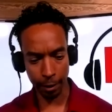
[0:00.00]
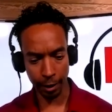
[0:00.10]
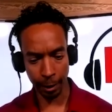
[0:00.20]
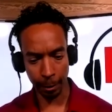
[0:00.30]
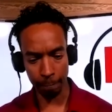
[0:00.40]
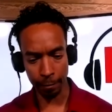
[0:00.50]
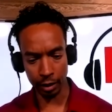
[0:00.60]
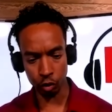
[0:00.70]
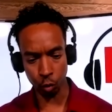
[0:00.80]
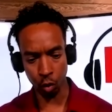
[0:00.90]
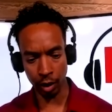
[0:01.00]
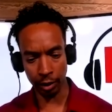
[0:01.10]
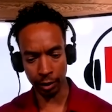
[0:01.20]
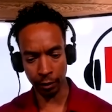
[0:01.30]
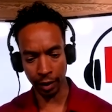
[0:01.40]
uh, is
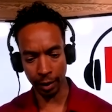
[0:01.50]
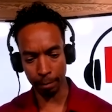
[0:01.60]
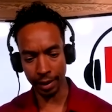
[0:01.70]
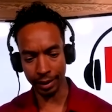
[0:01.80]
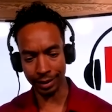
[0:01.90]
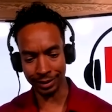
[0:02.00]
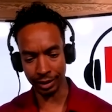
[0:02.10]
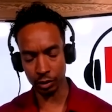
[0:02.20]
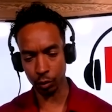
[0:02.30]
one that may exist